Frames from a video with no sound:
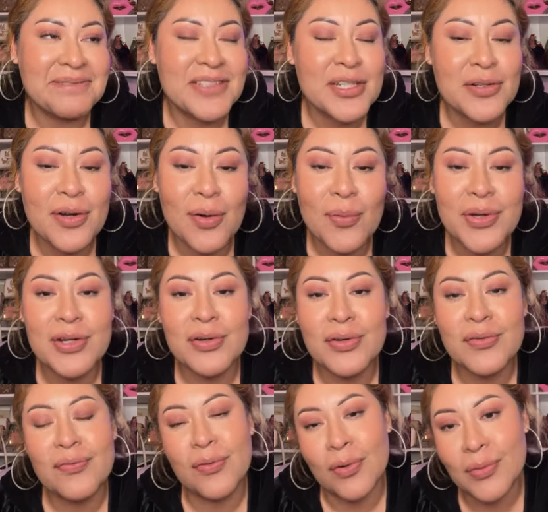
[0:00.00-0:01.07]
You know, when you
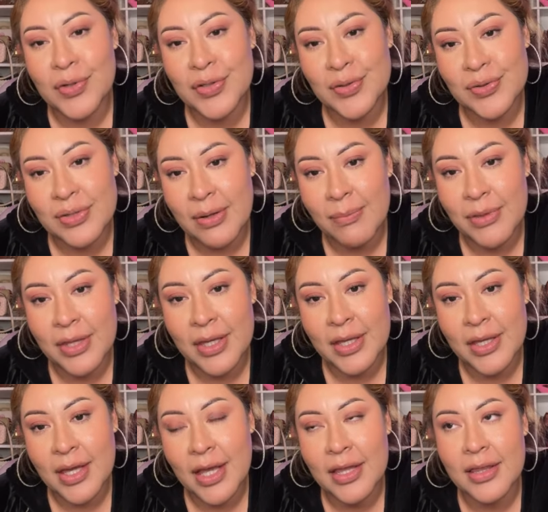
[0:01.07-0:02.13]
look forward to
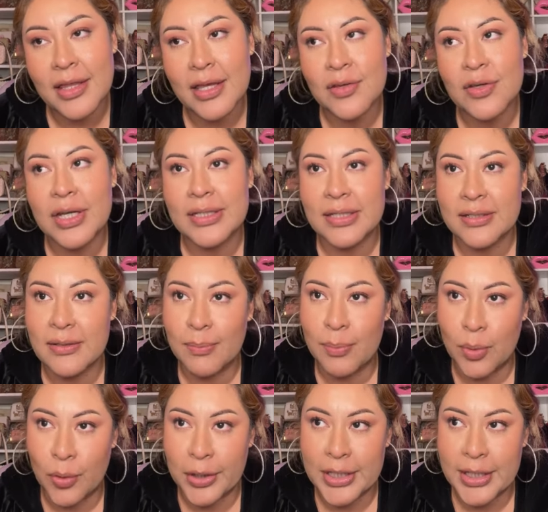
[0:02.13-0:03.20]
something and then you get
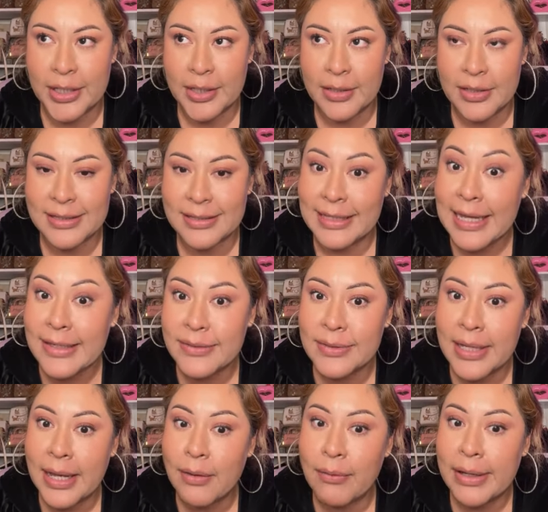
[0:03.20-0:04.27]
disappointed,
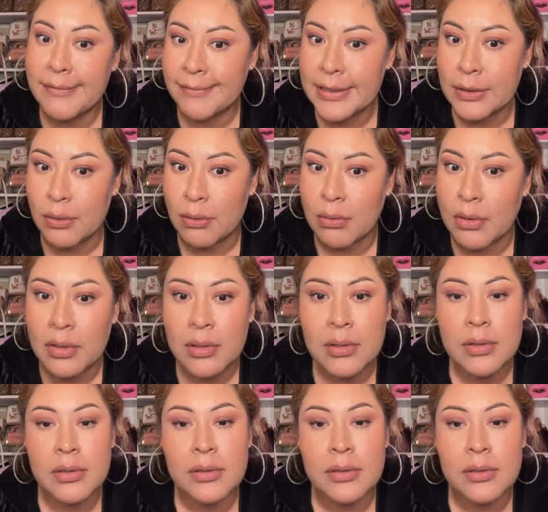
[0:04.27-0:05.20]
that's how I feel.